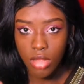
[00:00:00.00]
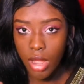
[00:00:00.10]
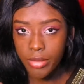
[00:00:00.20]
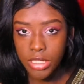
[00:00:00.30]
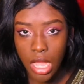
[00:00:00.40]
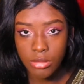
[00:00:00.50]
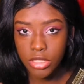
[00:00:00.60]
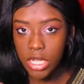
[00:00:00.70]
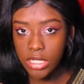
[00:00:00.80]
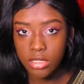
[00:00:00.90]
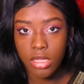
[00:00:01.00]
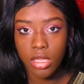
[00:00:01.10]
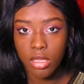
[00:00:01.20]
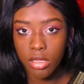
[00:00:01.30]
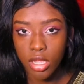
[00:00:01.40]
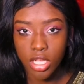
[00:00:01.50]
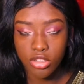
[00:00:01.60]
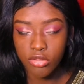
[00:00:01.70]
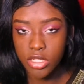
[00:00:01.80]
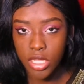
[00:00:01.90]
How many times you gotta say, you
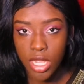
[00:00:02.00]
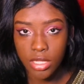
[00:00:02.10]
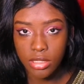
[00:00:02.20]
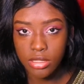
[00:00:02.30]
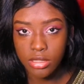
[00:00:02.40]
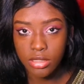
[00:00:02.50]
got you this necklace?